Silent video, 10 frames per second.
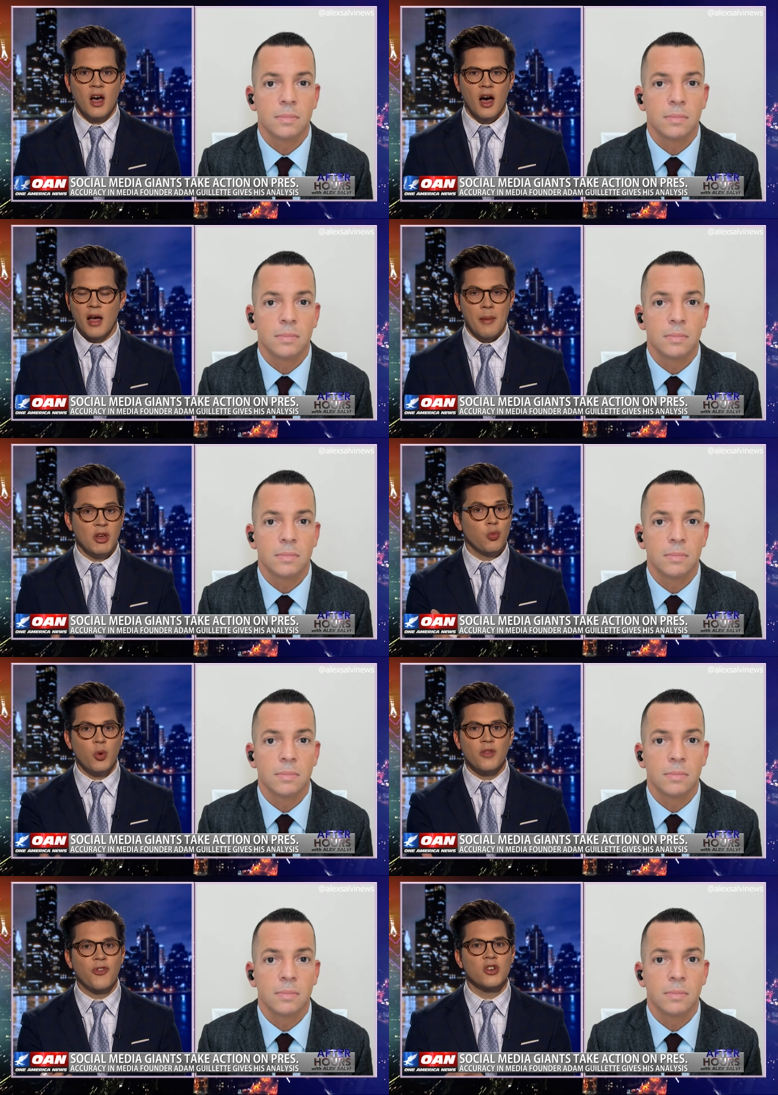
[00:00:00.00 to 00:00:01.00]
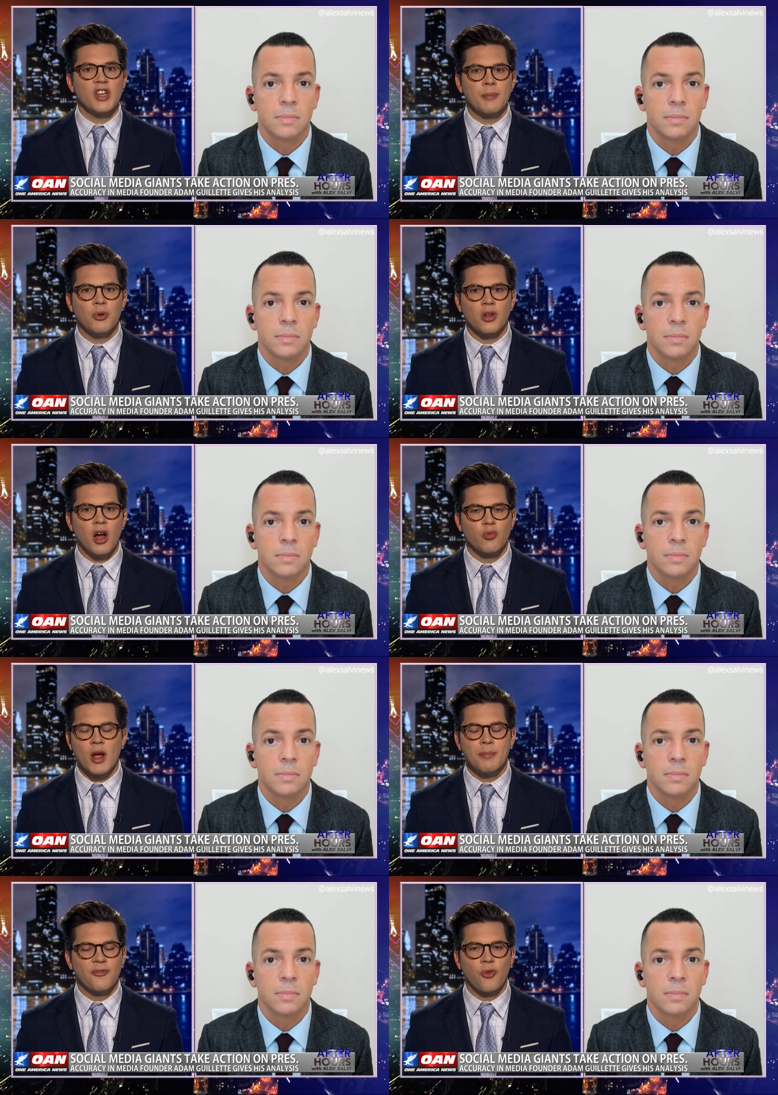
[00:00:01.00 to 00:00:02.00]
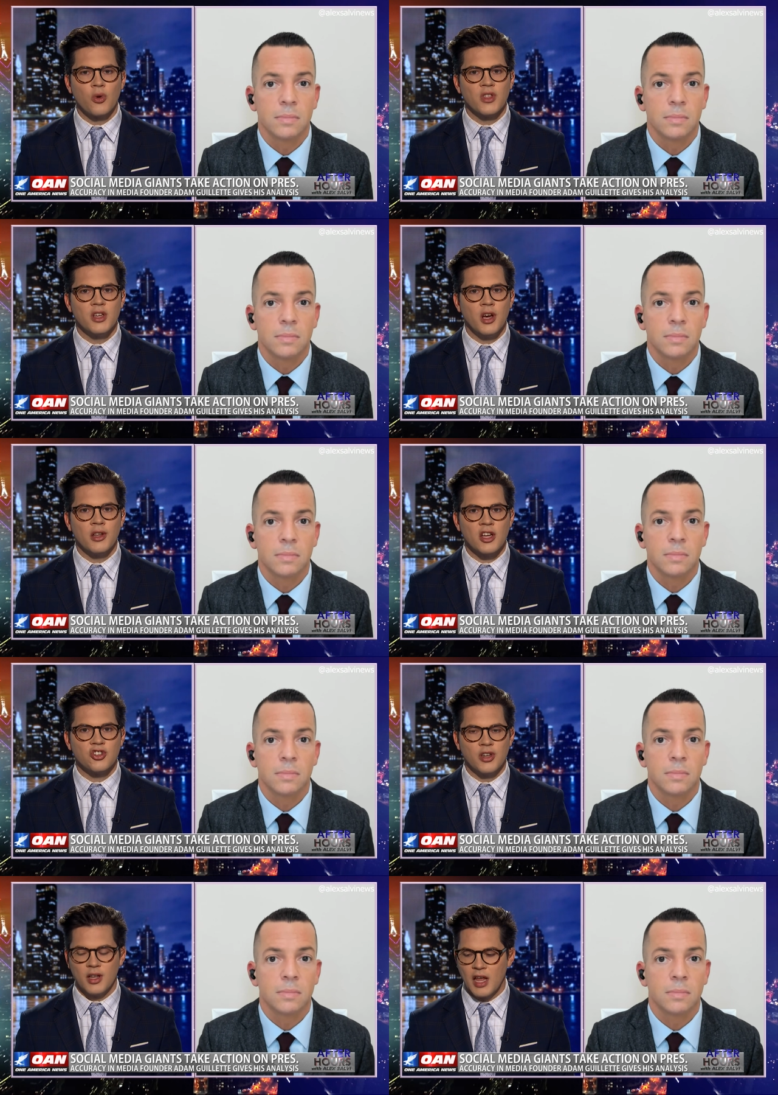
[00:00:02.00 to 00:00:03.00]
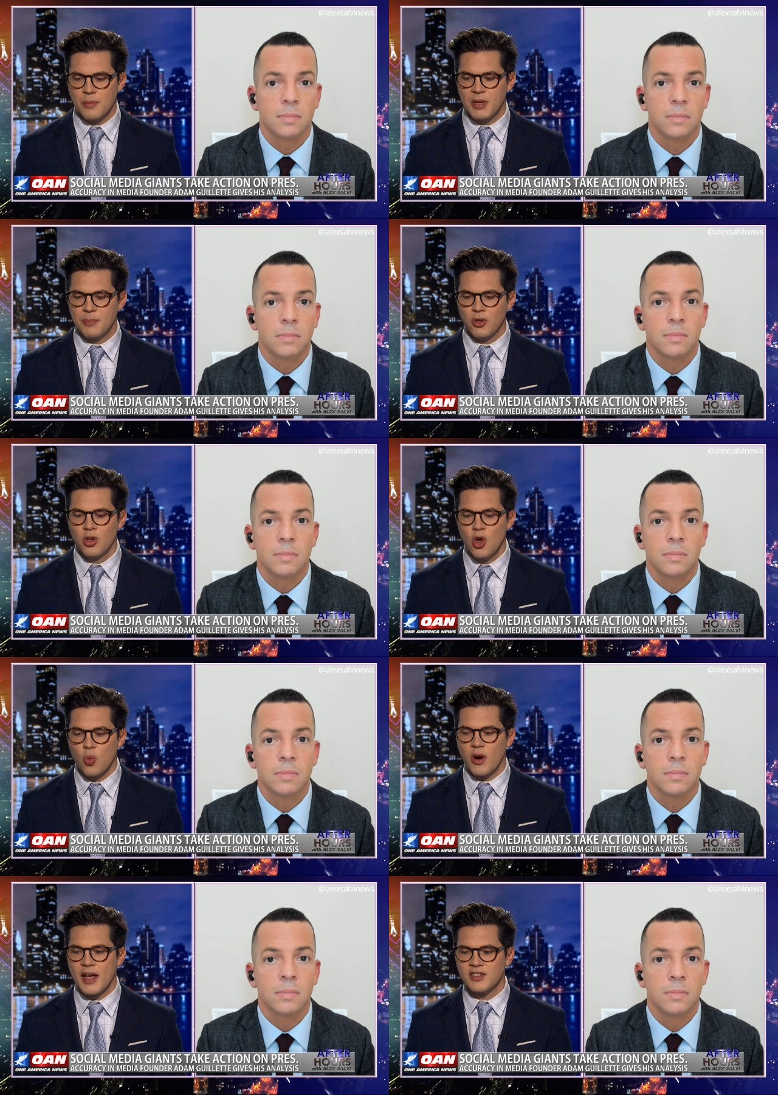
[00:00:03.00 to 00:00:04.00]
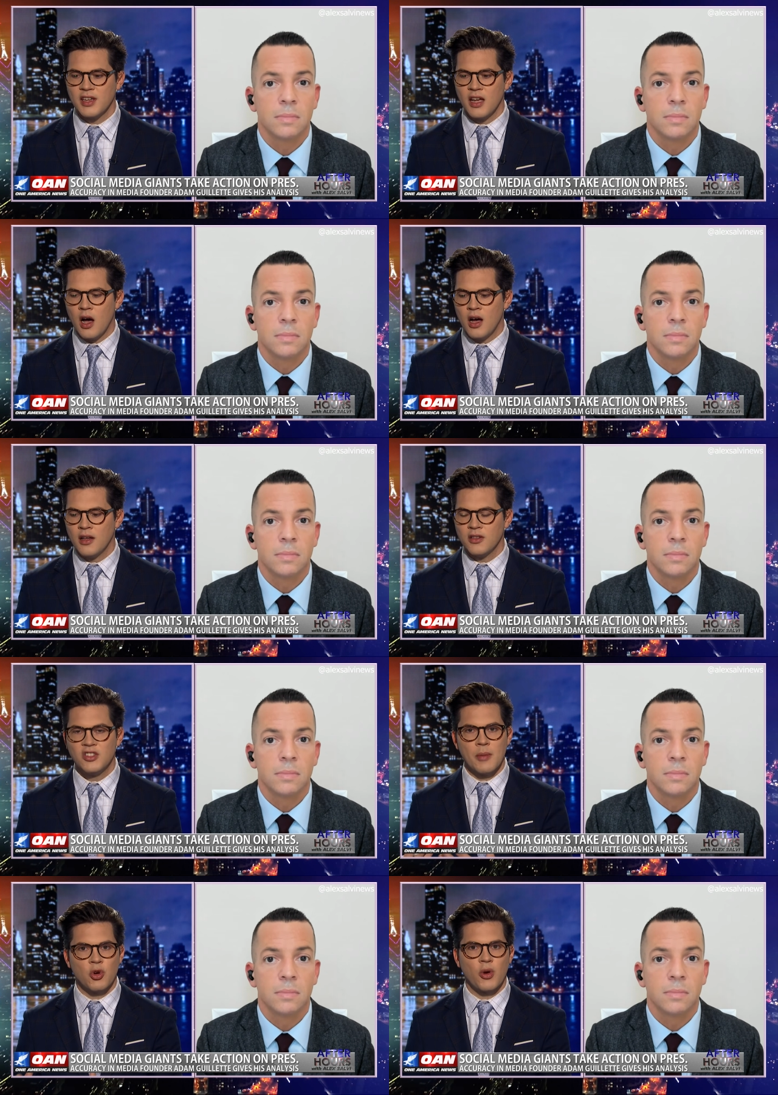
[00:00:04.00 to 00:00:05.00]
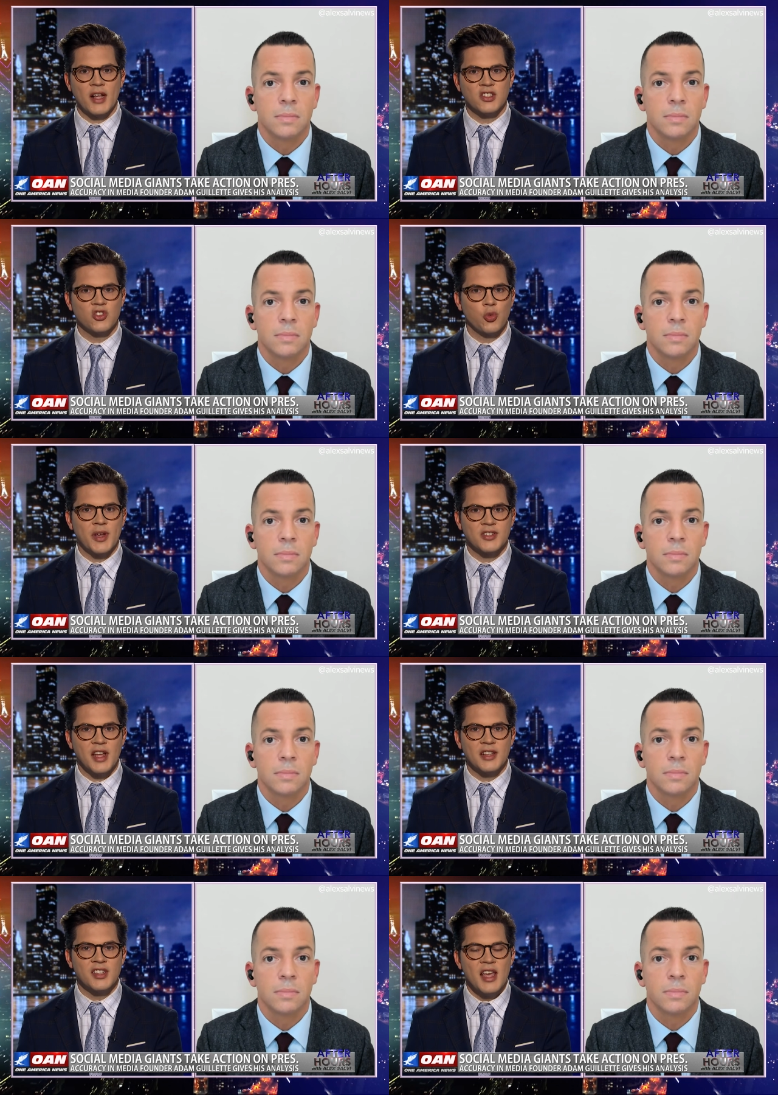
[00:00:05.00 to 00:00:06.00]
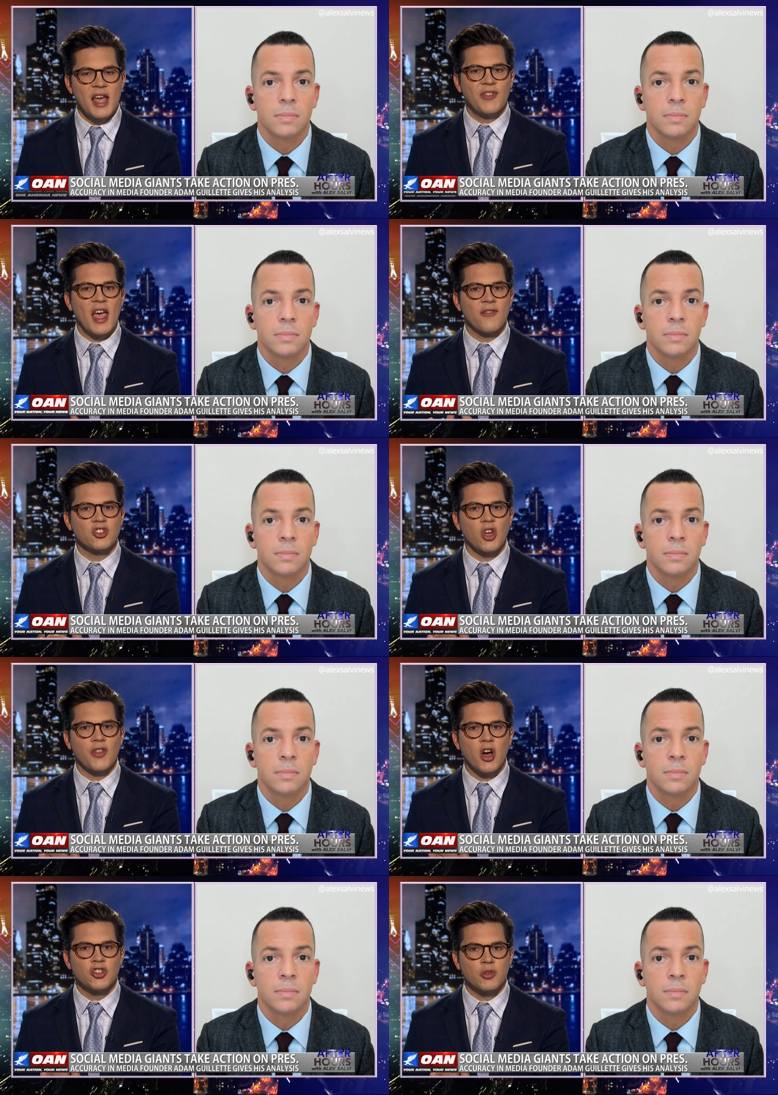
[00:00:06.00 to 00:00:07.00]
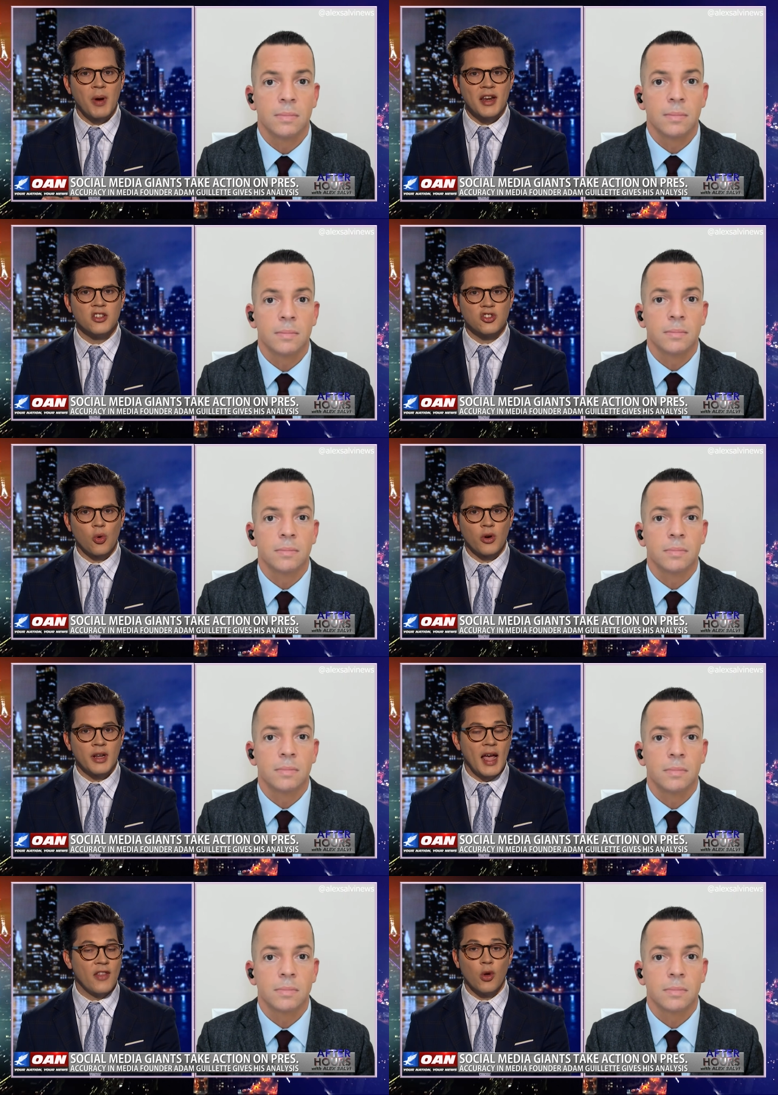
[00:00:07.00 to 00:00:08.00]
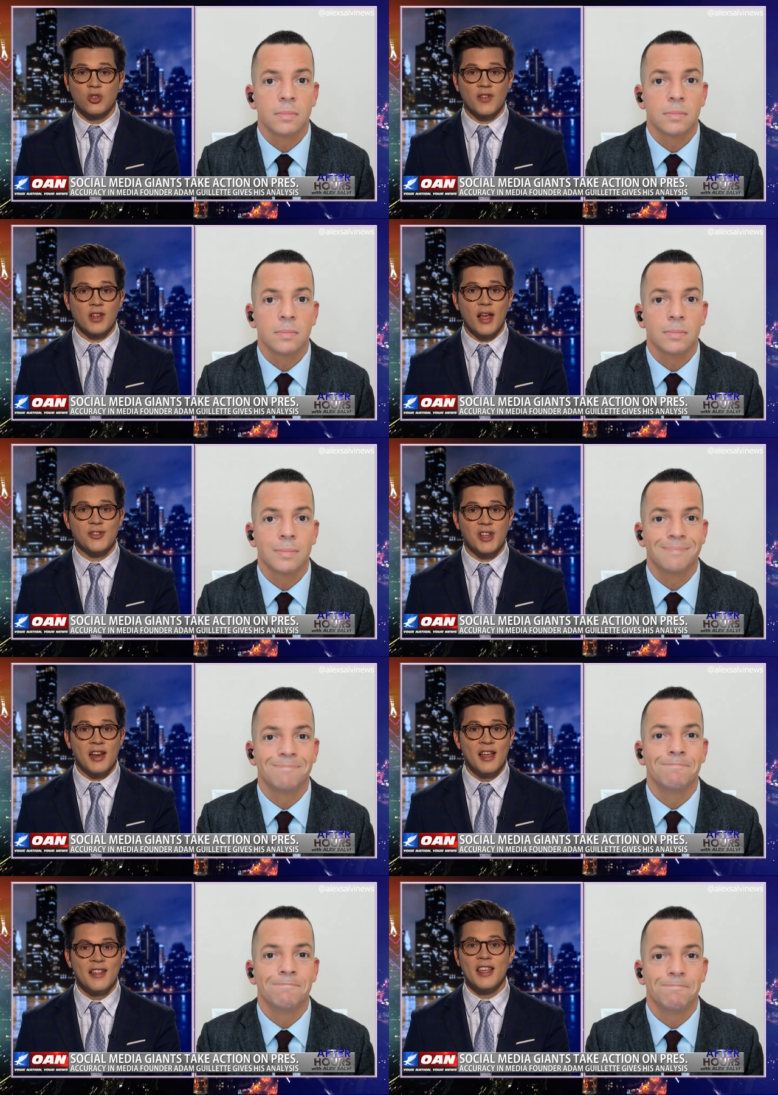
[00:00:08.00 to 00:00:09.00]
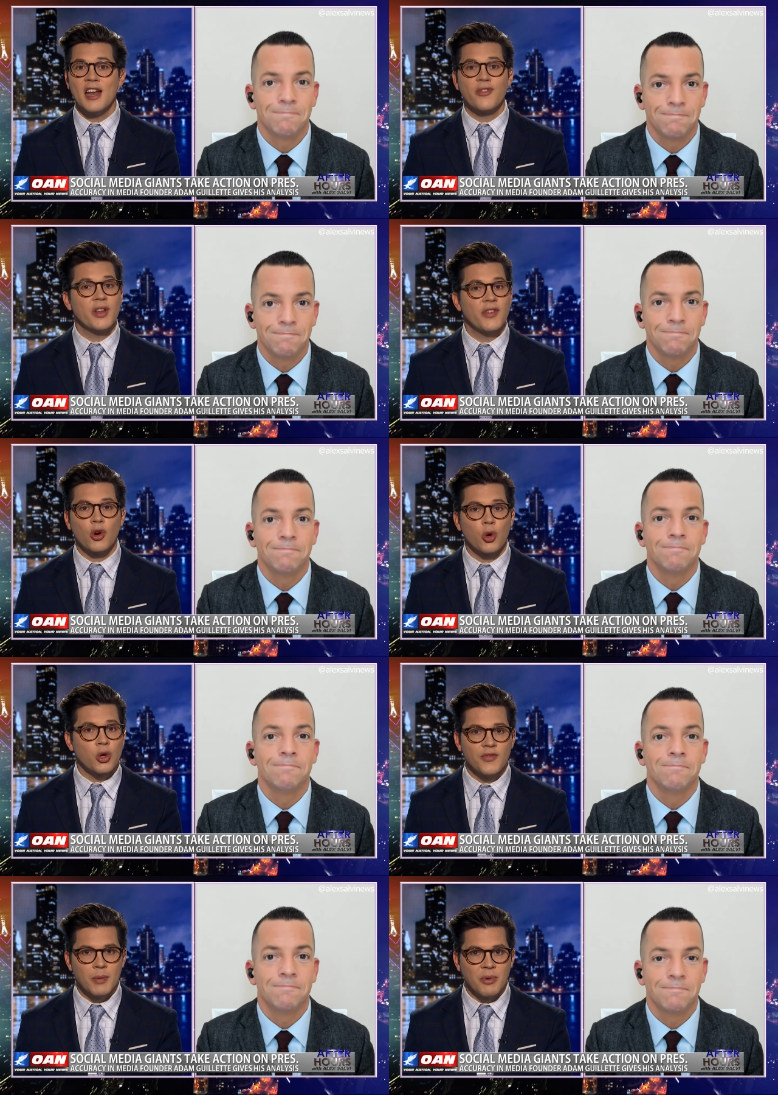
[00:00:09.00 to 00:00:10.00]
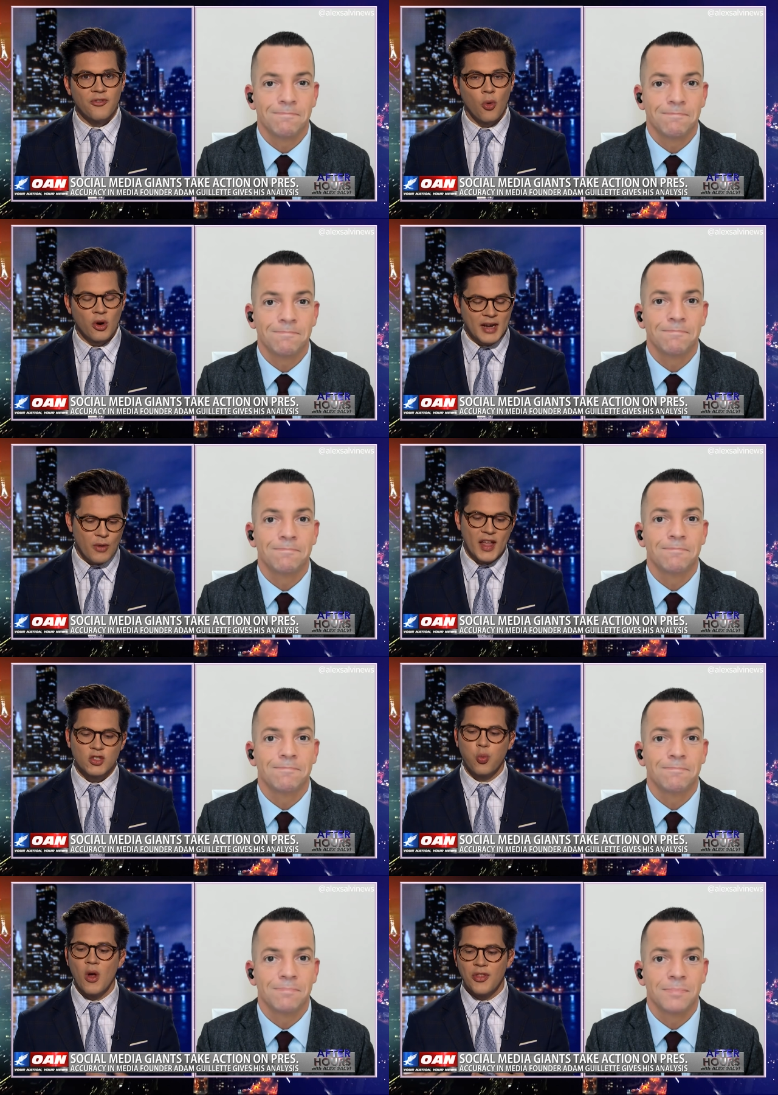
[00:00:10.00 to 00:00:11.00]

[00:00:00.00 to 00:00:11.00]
Speaker 1: uh, I mean, we, for example, uh, right before the election, a lot of people were asking uh, Democrats in swing states if they ever saw the Hunter Biden story. And those on the left said they never even heard of it before. Now, that's one